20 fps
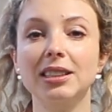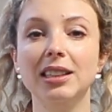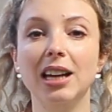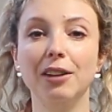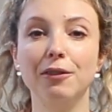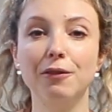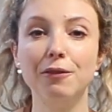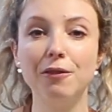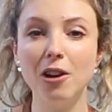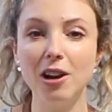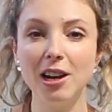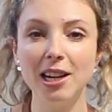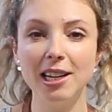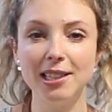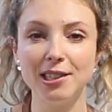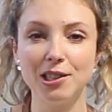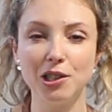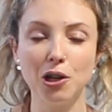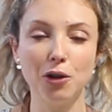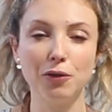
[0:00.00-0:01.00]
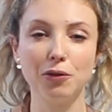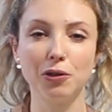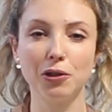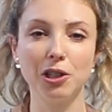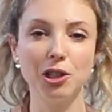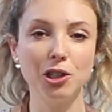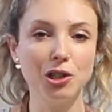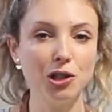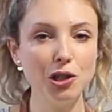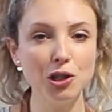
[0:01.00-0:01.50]
advised over
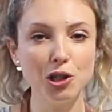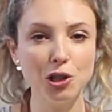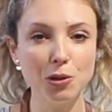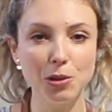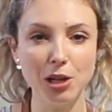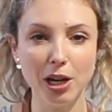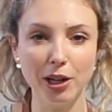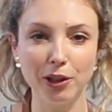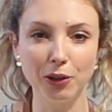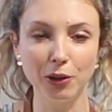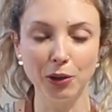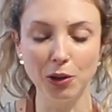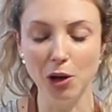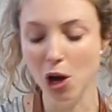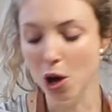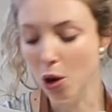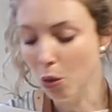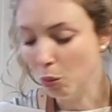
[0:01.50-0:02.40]
on his YouTube channel